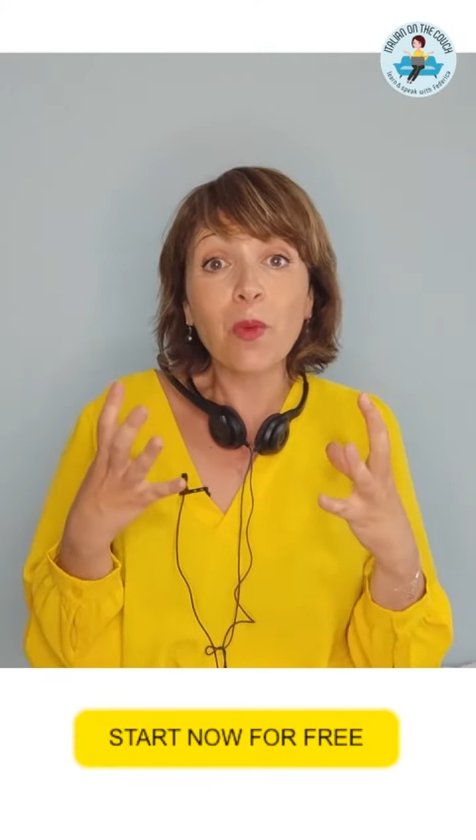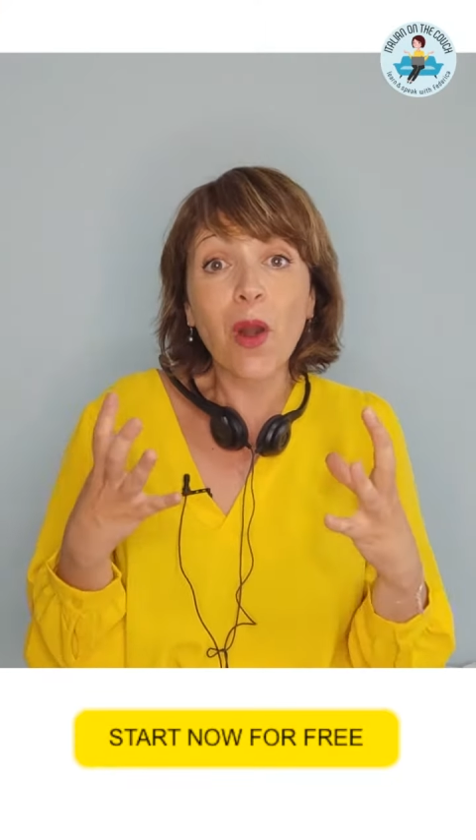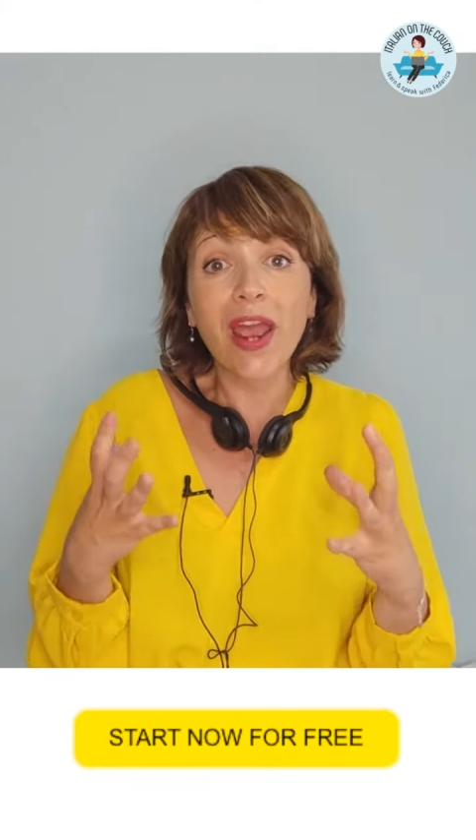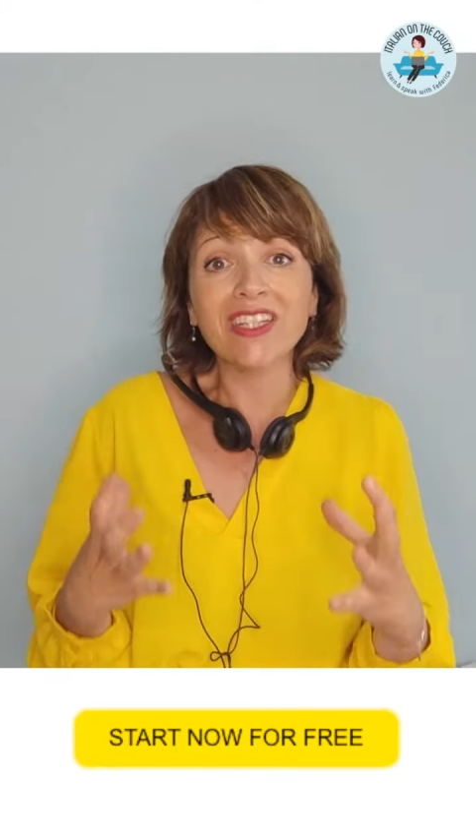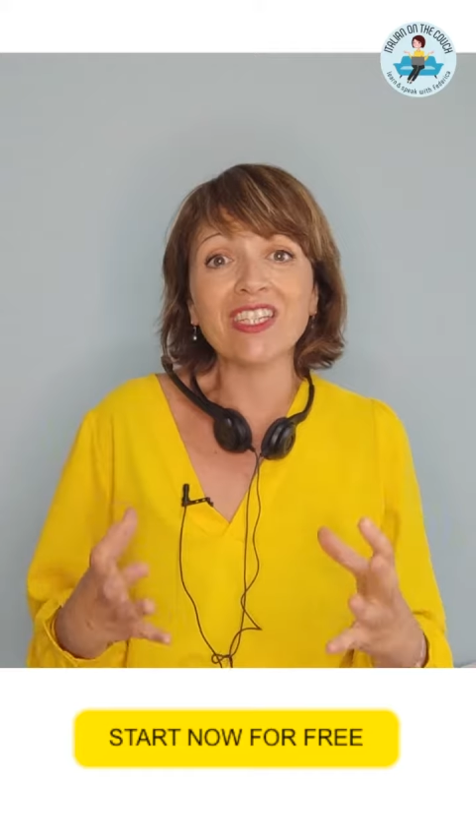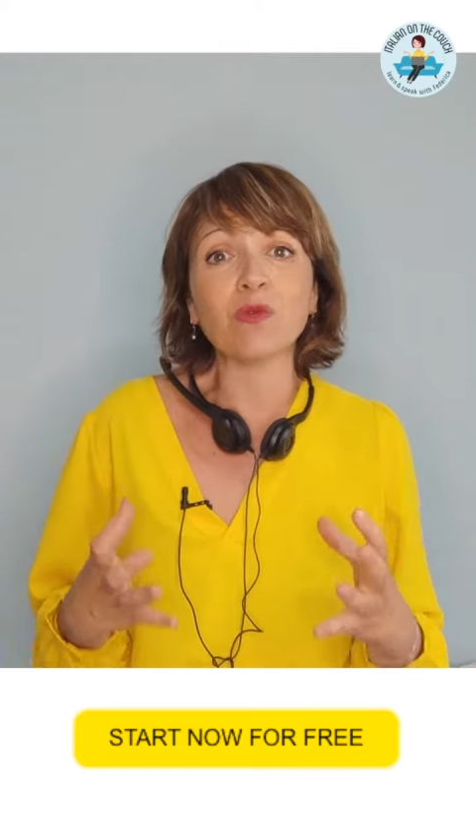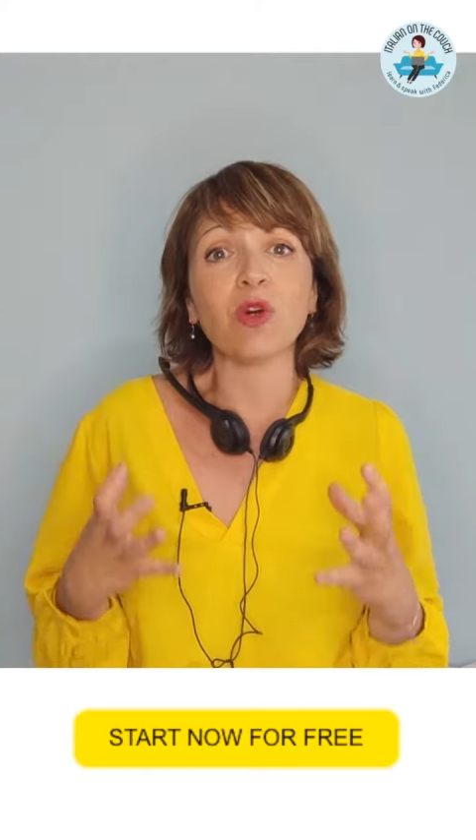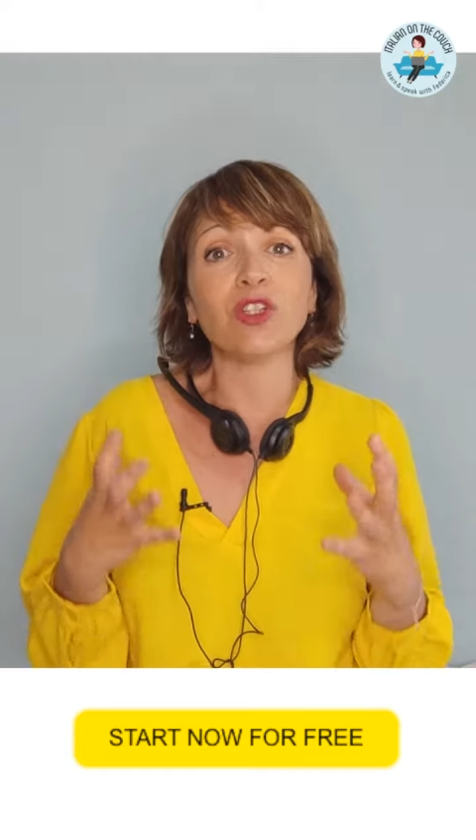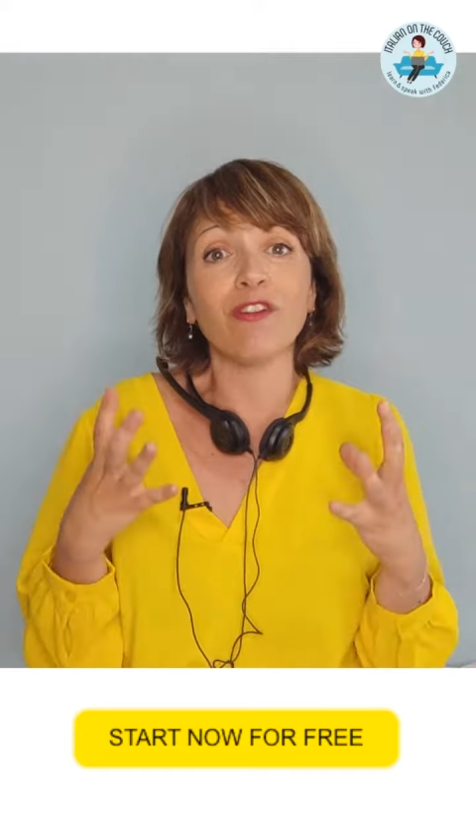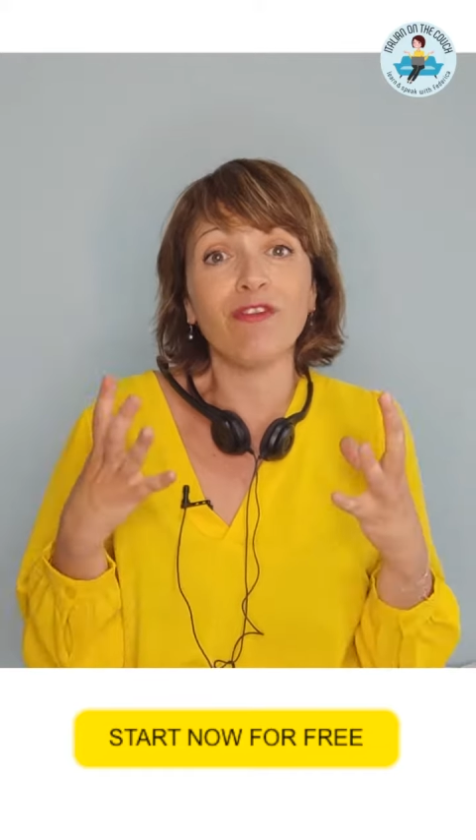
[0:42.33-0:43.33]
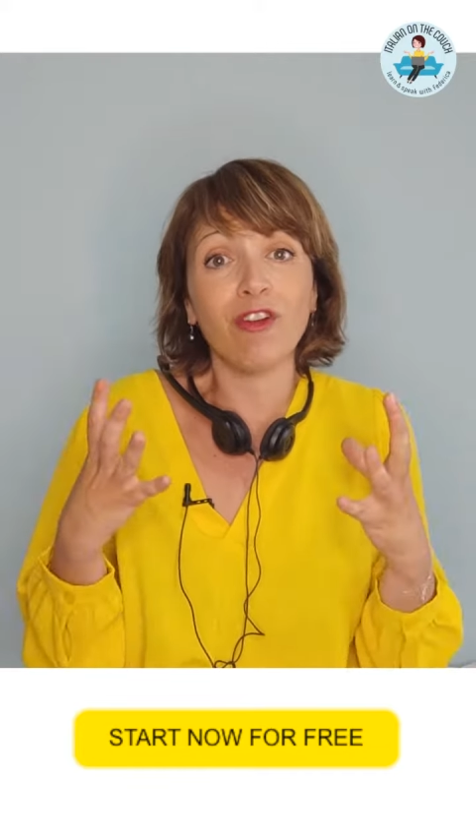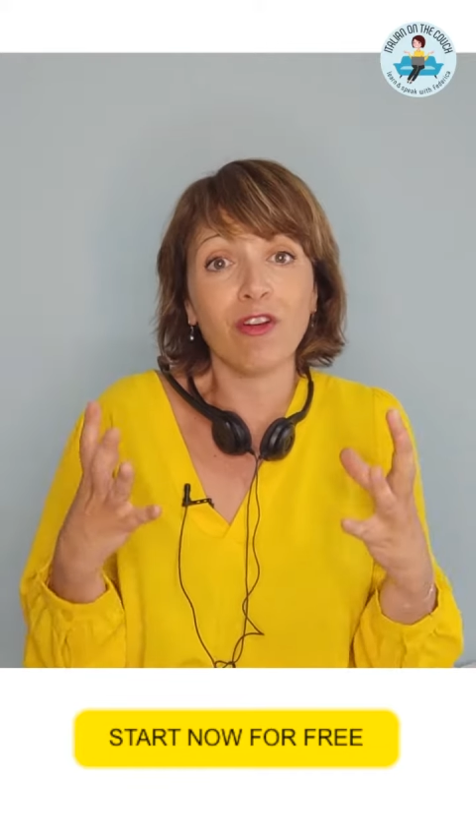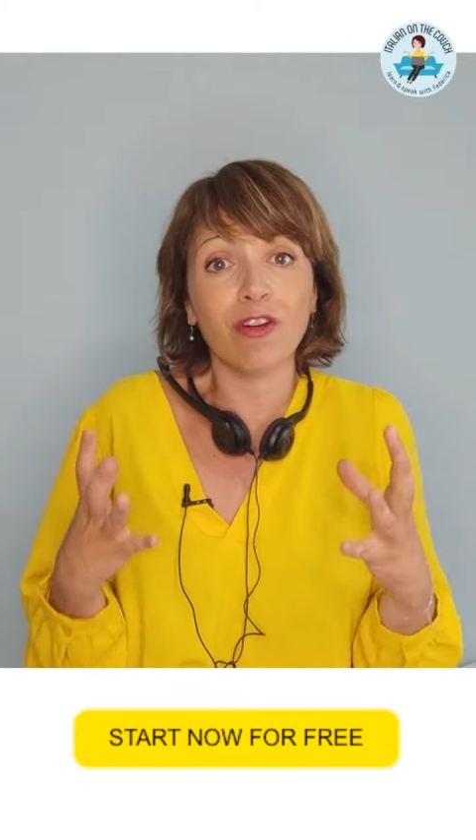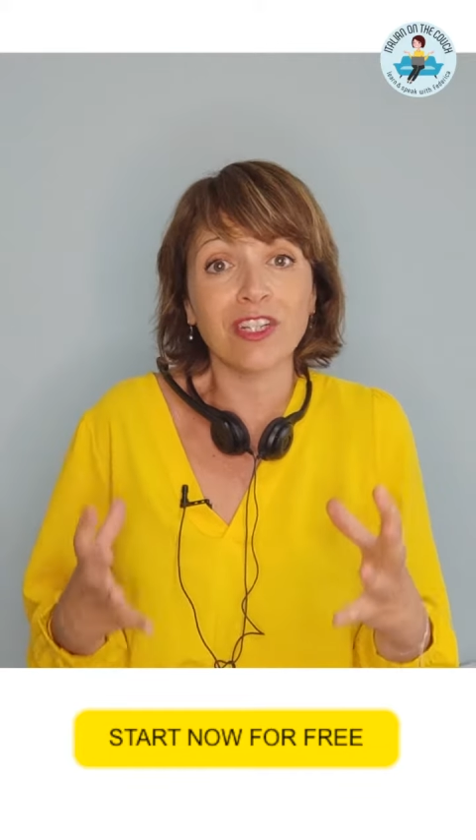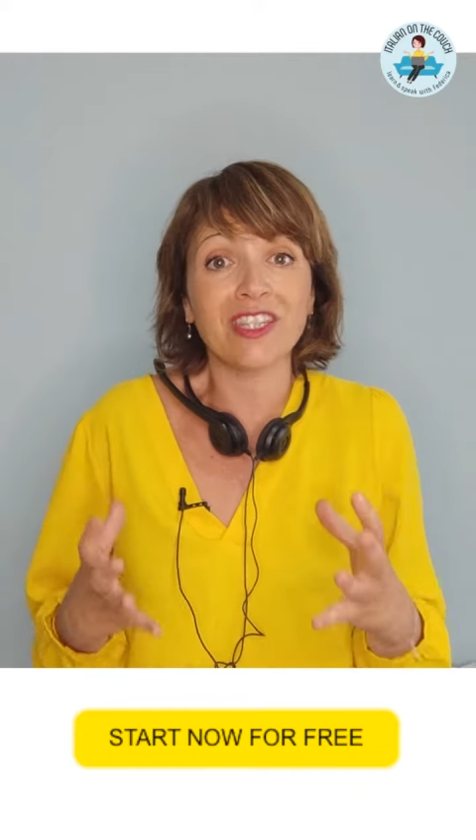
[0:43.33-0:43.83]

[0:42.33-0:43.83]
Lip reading: practice what you've learned